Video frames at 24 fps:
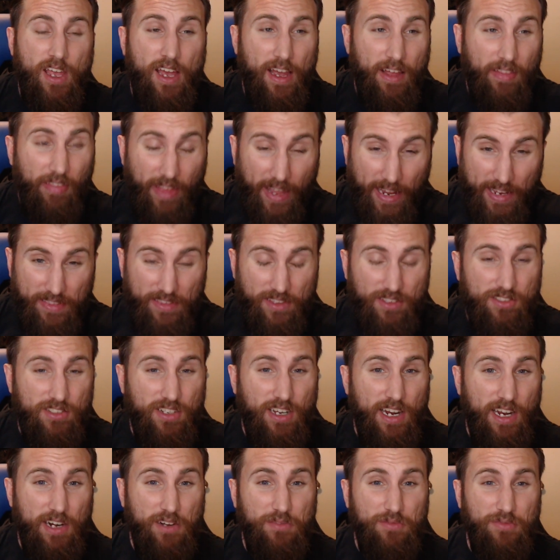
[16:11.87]
I like this
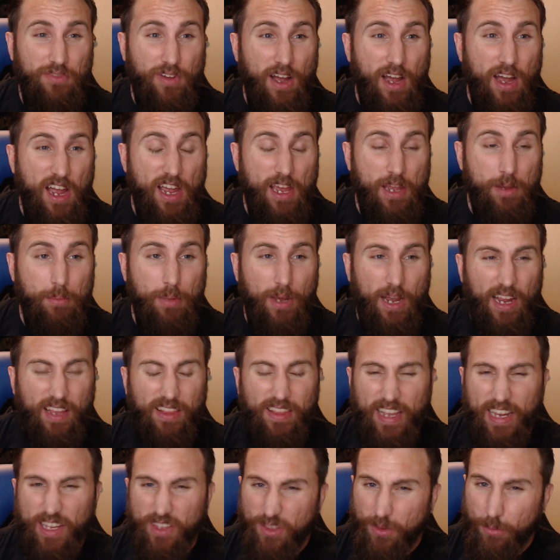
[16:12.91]
kind of vibe. I
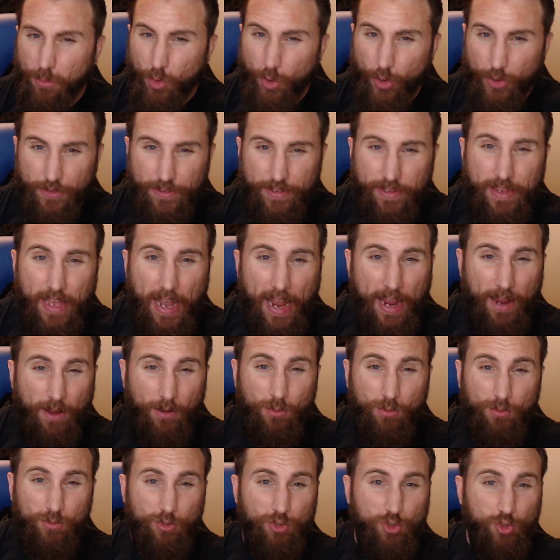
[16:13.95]
like the more
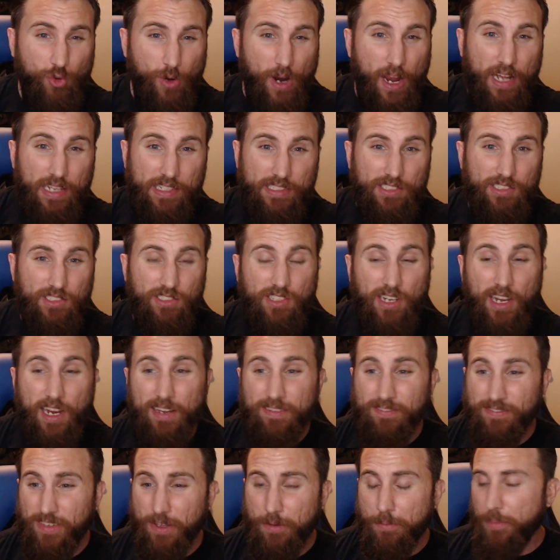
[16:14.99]
downtrodden side
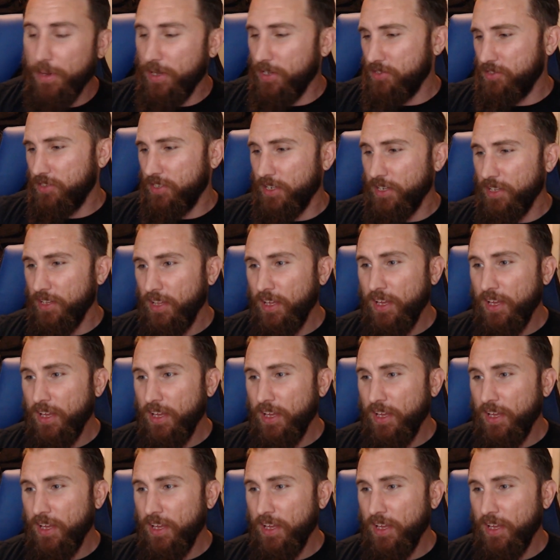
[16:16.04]
of Limp Bizkit.